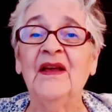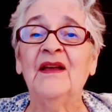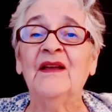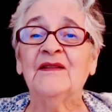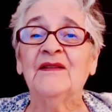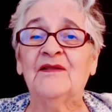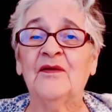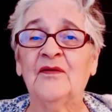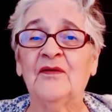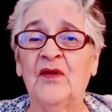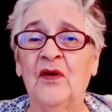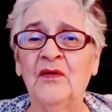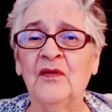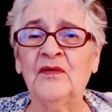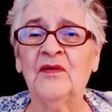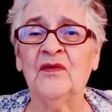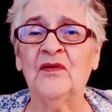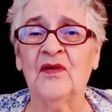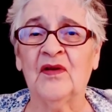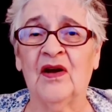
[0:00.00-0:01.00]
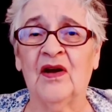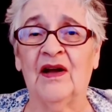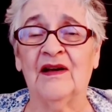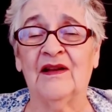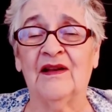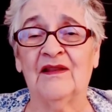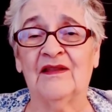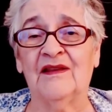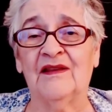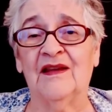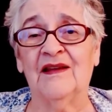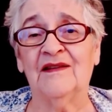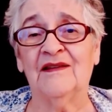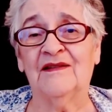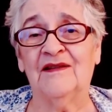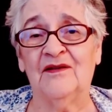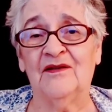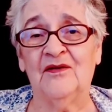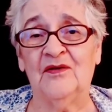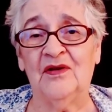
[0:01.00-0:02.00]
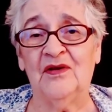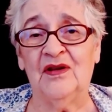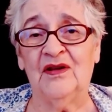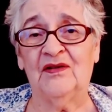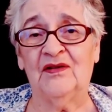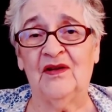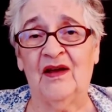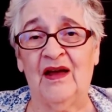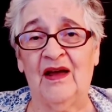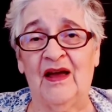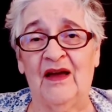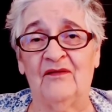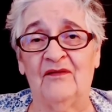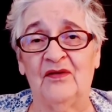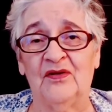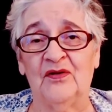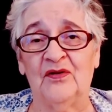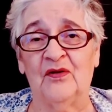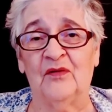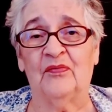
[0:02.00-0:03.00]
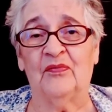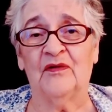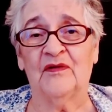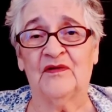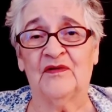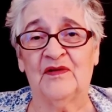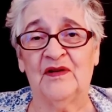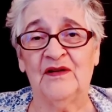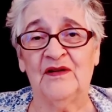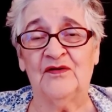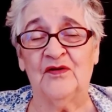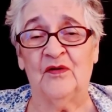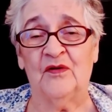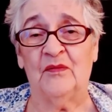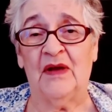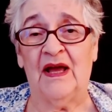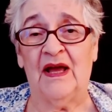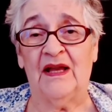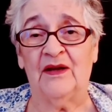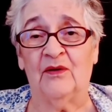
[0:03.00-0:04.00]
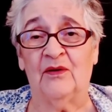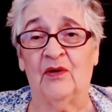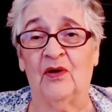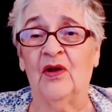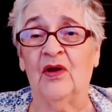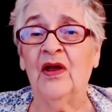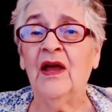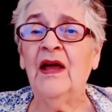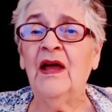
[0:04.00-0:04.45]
So those are the kind of things that you need to have in your procedure manual.